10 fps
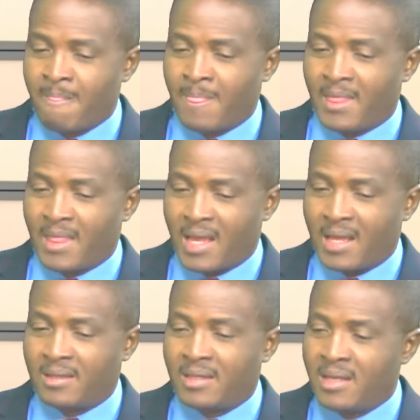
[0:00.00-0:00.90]
that
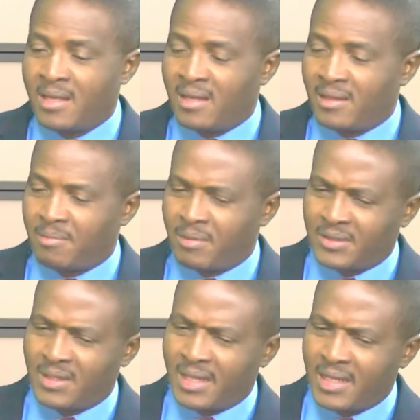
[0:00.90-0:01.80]
The
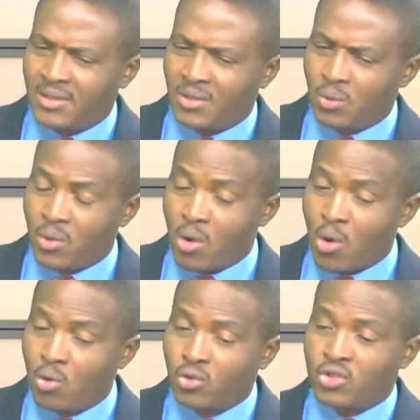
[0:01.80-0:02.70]
president will
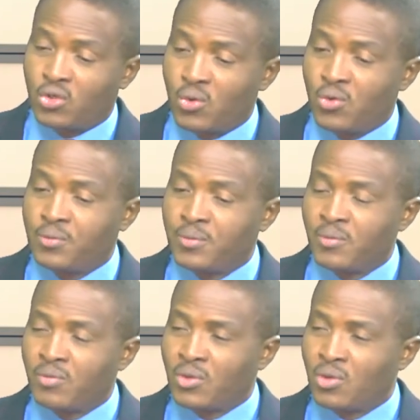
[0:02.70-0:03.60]
also
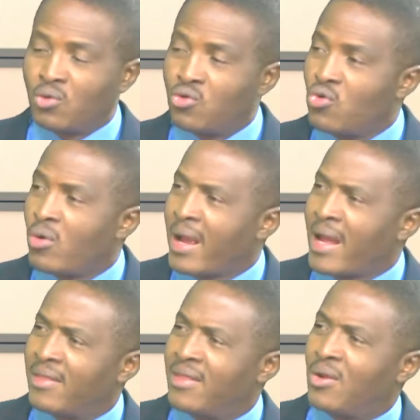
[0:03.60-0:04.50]
look
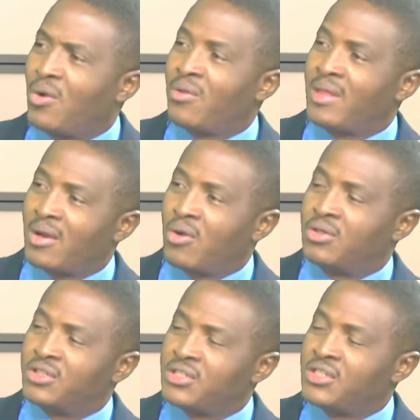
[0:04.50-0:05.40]
at the other
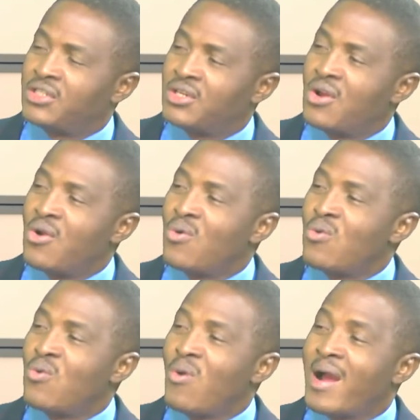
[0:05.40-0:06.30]
countries
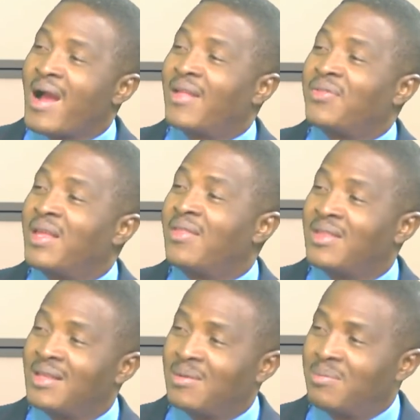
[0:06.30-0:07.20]
who are
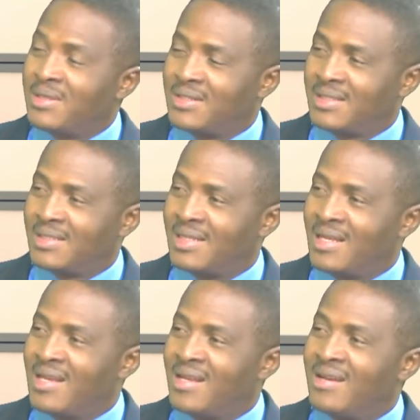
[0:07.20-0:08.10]
attending the meeting,
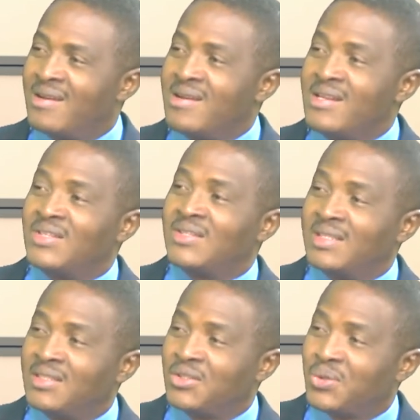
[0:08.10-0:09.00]

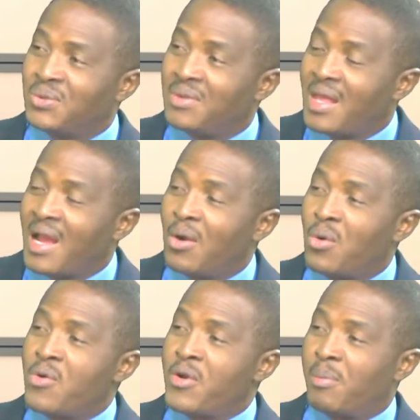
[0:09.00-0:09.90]
listen to their
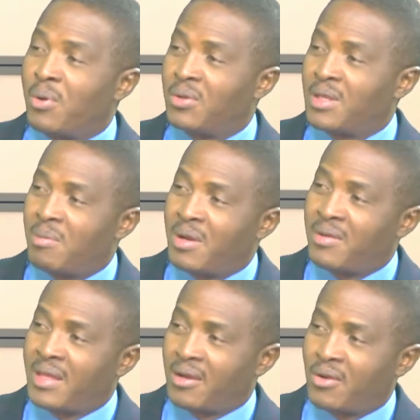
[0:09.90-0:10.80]
own report about
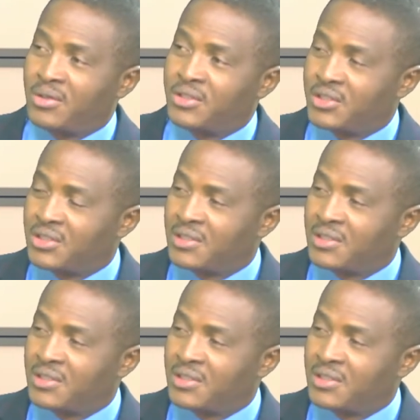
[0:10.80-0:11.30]
their countries.